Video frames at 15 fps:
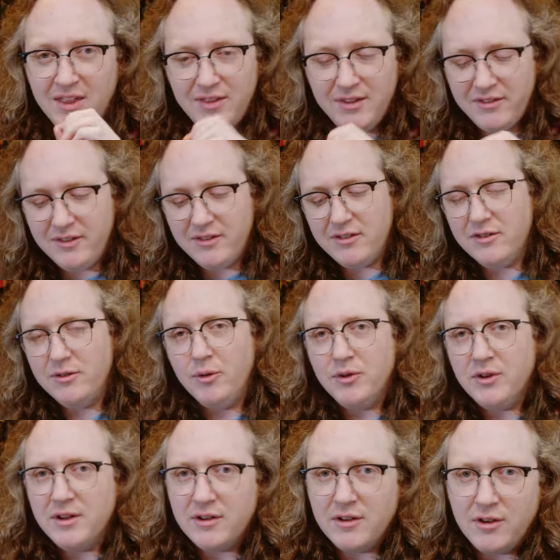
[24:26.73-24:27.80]
This is
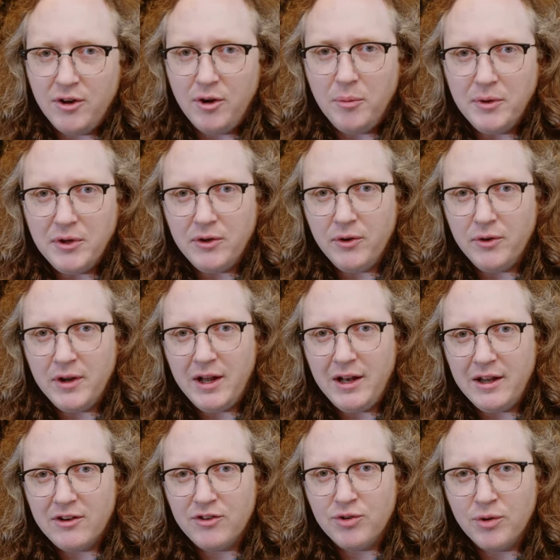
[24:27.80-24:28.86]
not uncommon on
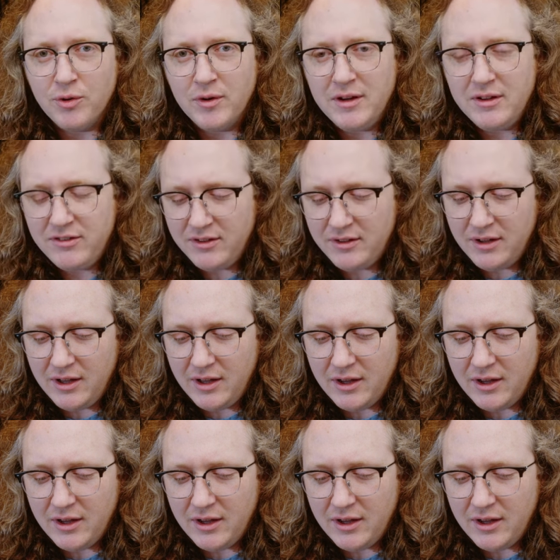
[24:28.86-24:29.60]
electronics.